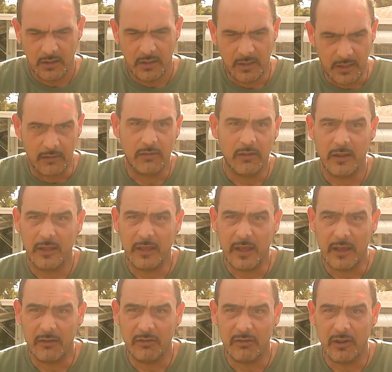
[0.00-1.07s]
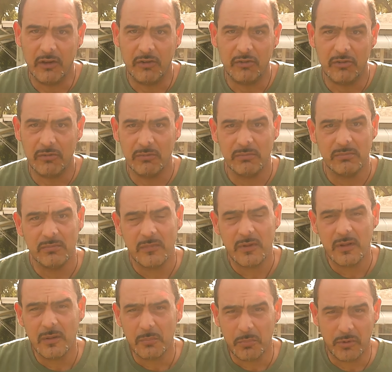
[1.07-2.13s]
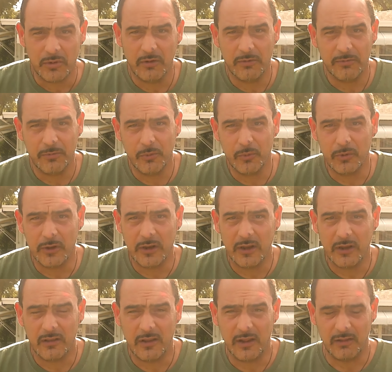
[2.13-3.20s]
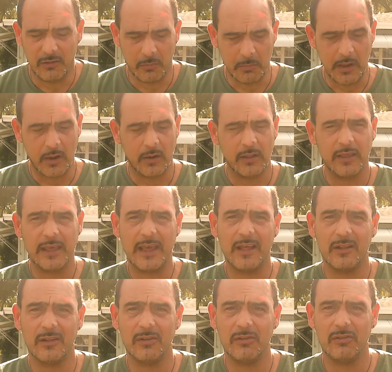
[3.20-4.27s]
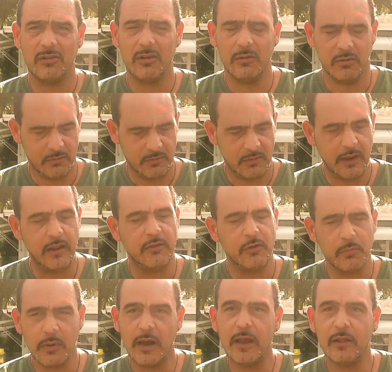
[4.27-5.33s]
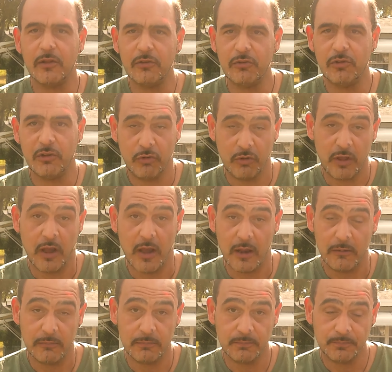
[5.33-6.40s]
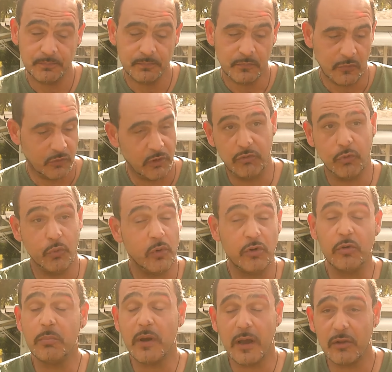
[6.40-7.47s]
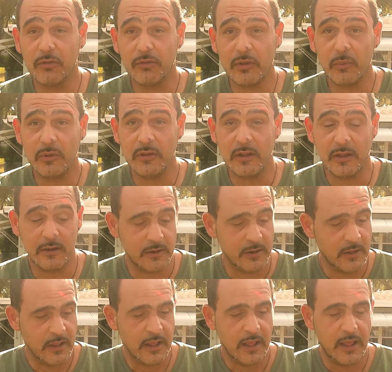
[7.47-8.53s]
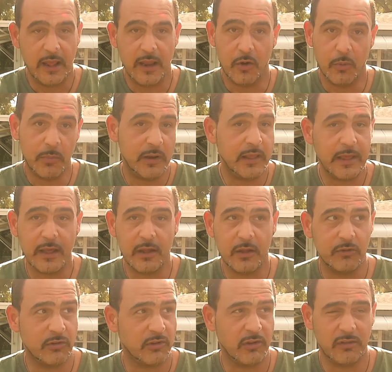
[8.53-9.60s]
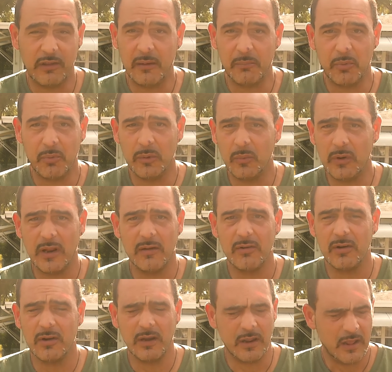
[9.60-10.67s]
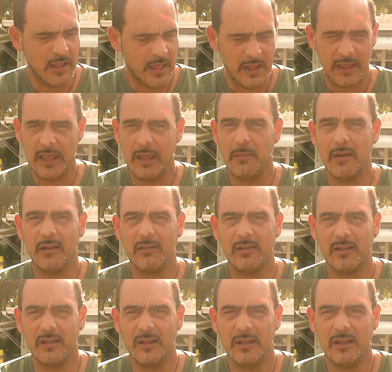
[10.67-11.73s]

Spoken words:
get to the gas station, put your fuel in it, take the amount of gallons, take your mileage that you got, so 200 miles like we did, and how many gallons, is it 10 point whatever, and it came out to